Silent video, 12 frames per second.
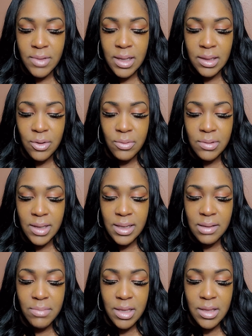alert
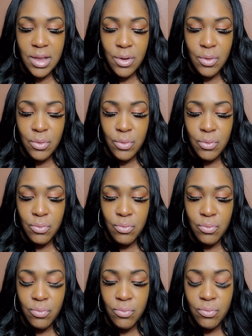letting me know
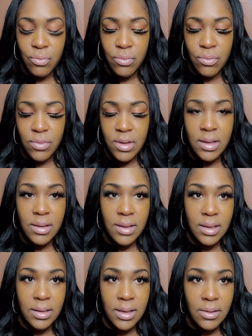
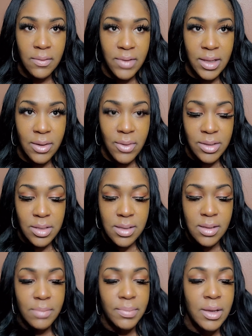that another video I just
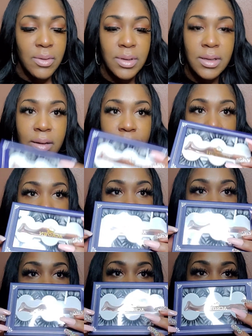
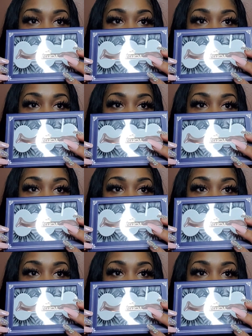uploaded. So